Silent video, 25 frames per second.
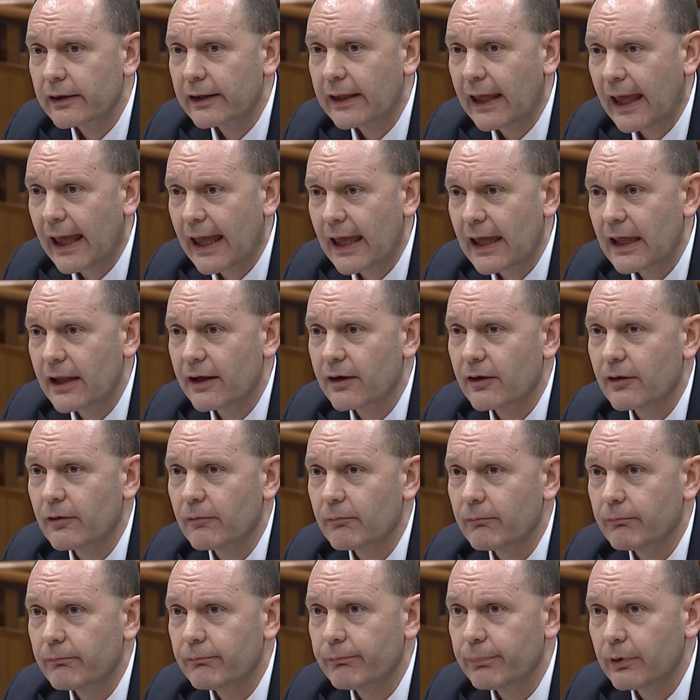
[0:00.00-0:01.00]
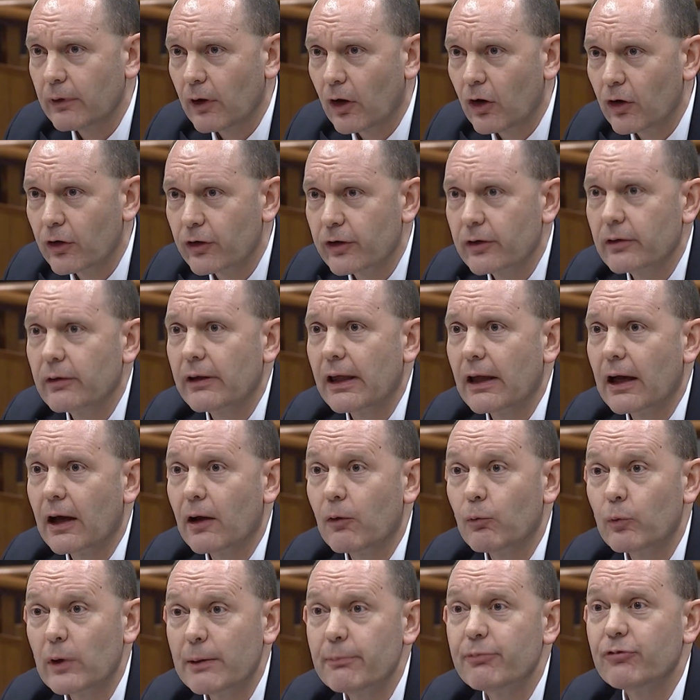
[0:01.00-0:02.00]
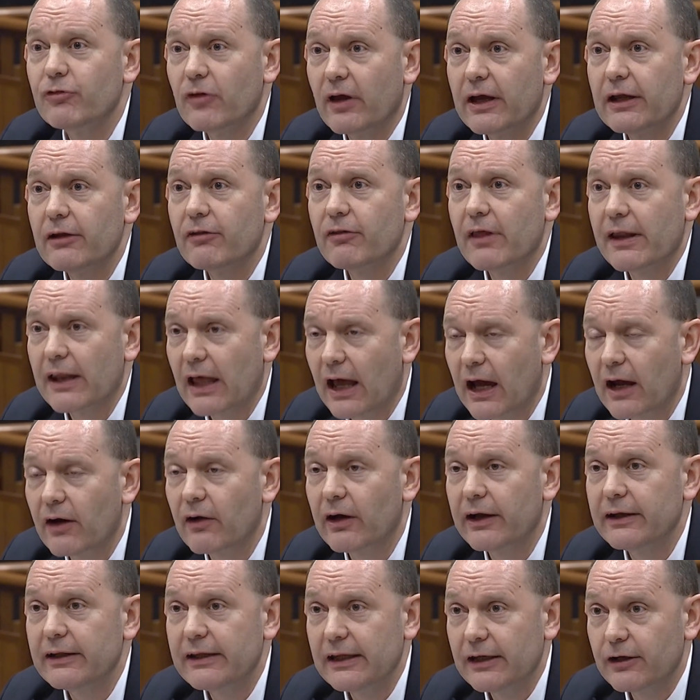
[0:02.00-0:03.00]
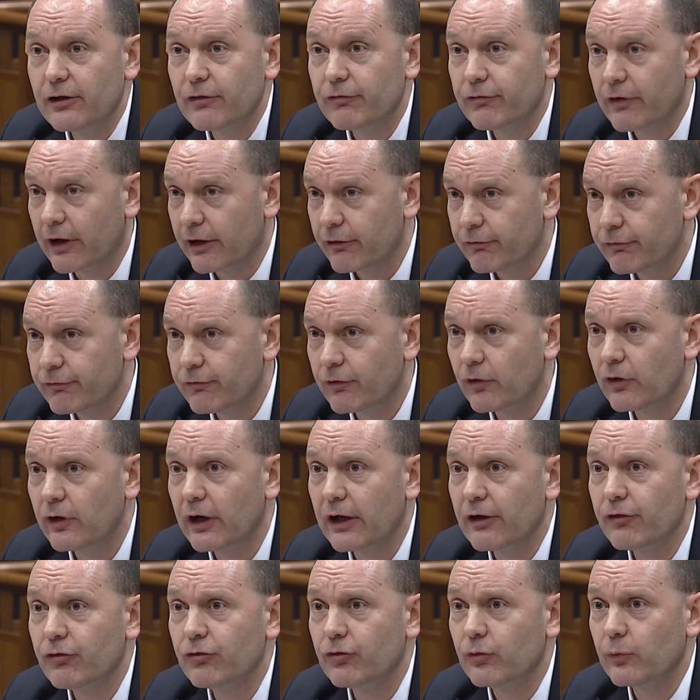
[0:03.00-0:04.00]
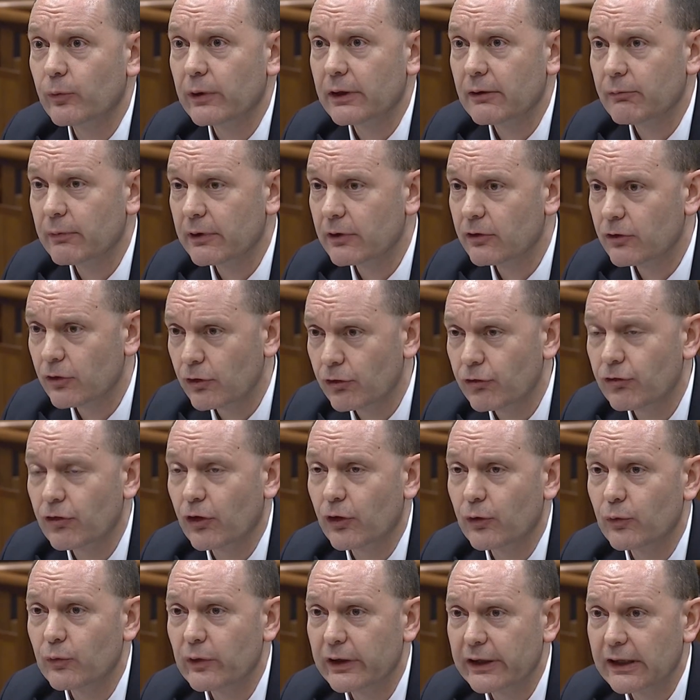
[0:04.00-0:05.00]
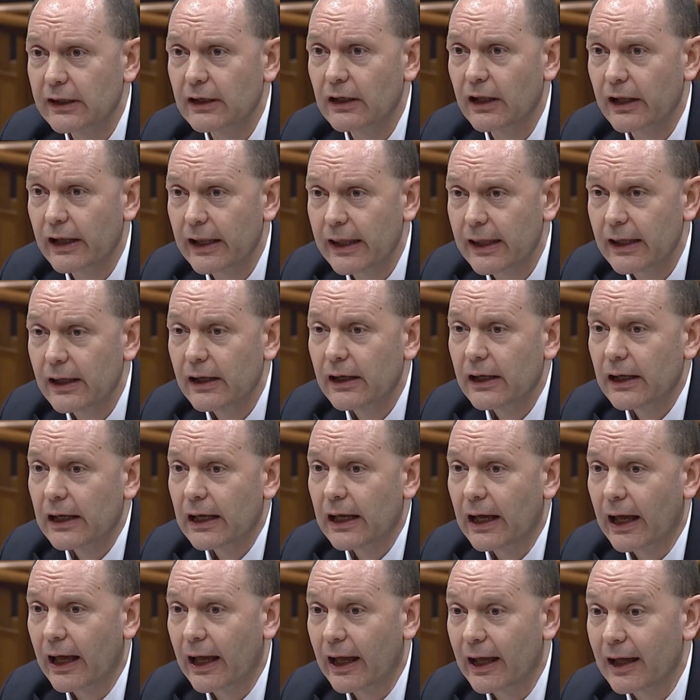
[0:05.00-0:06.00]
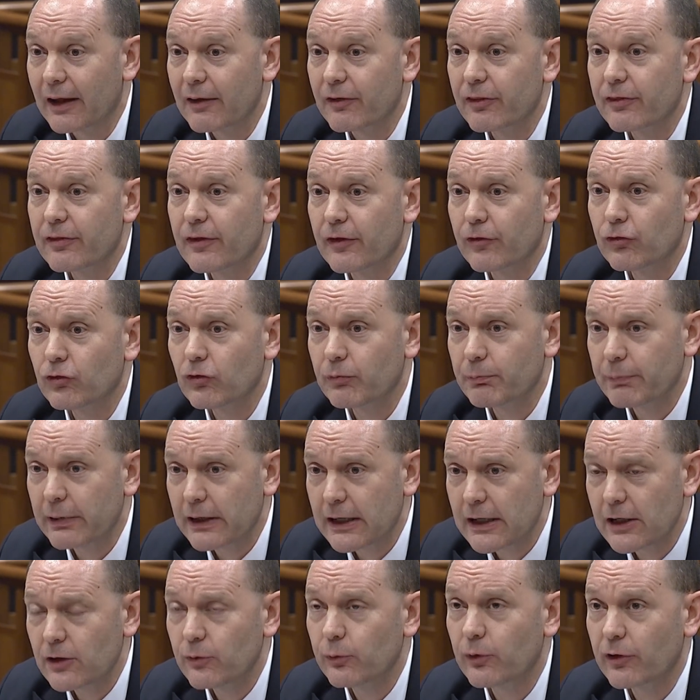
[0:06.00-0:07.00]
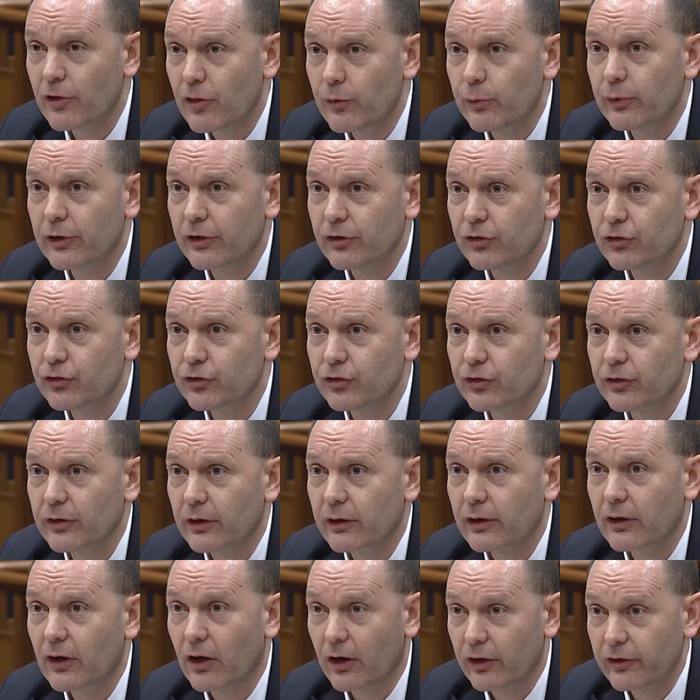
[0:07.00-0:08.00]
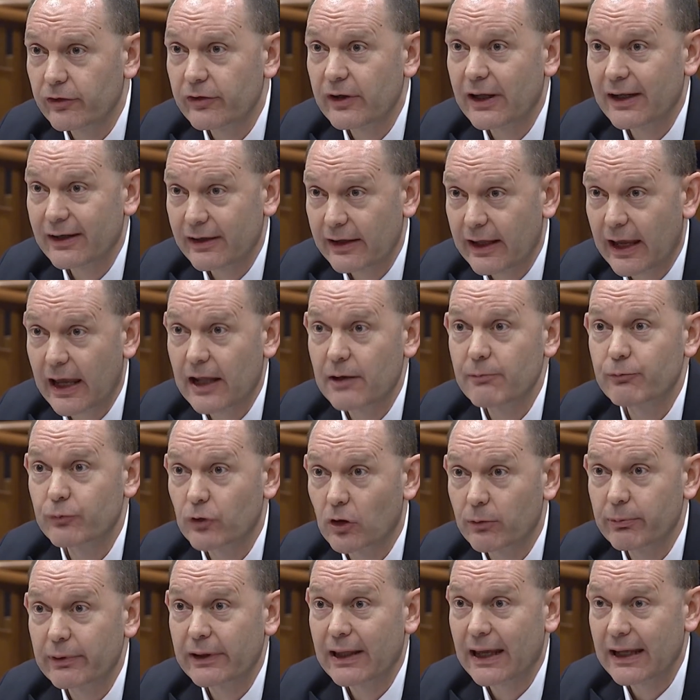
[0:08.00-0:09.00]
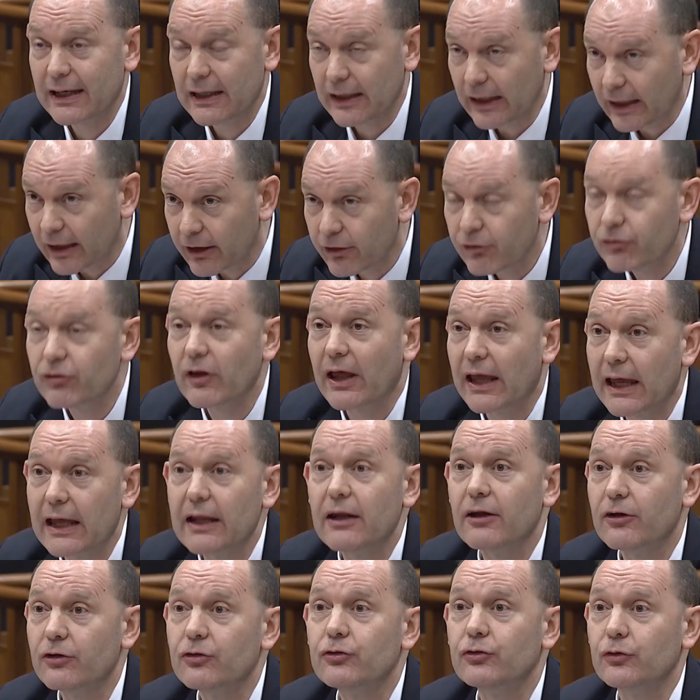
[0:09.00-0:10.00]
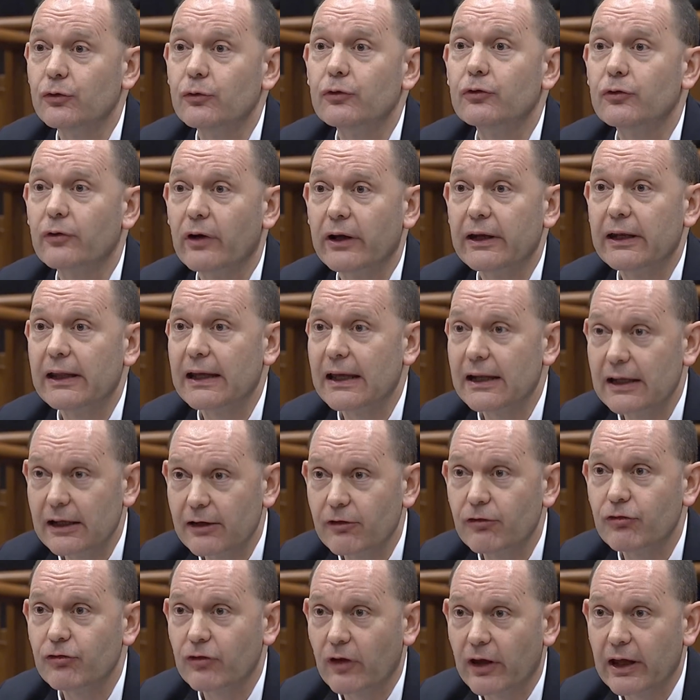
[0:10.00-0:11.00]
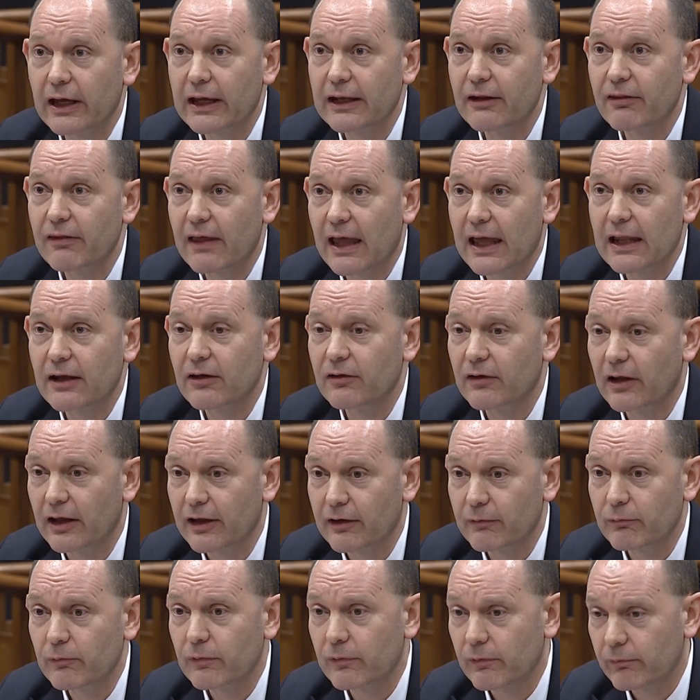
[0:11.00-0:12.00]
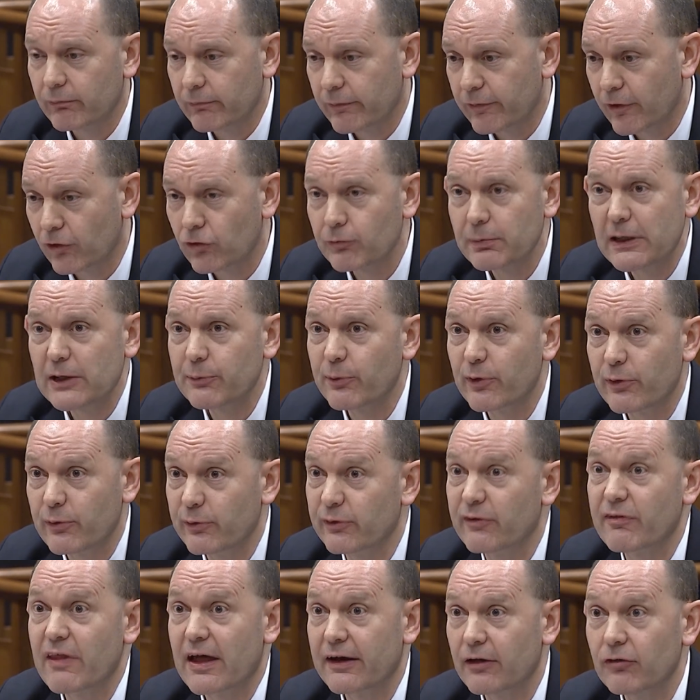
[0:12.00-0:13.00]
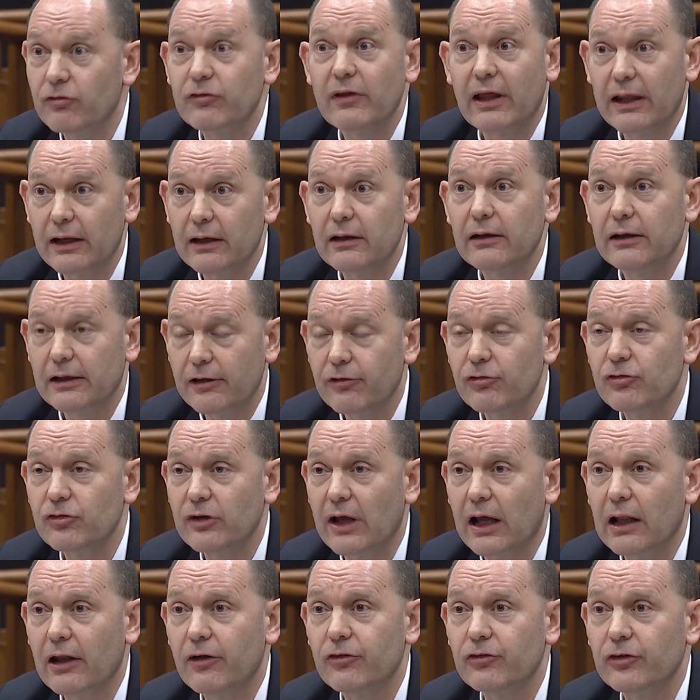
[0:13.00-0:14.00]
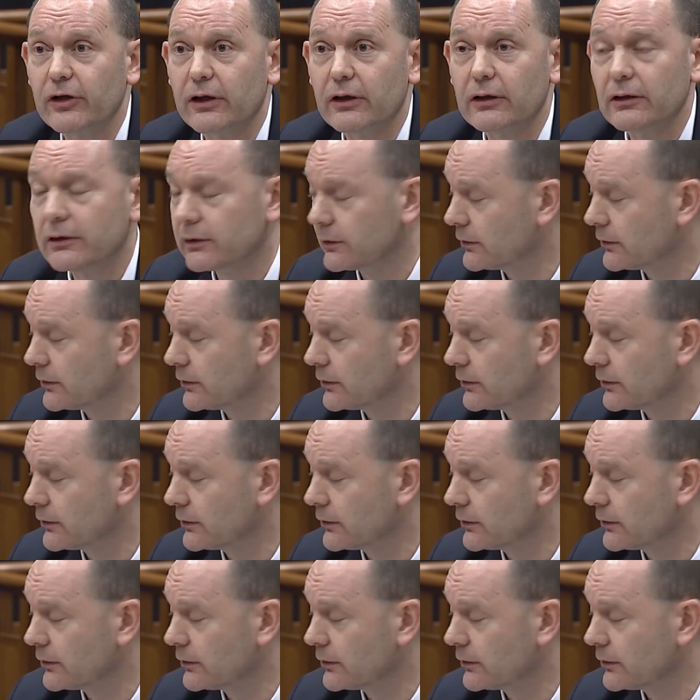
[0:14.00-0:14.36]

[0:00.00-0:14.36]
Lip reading: can block websites that are identified for us. We do so regularly. The speed with which content can propagate is an issue. Trying to get inside that, the speed with which that is done is challenging.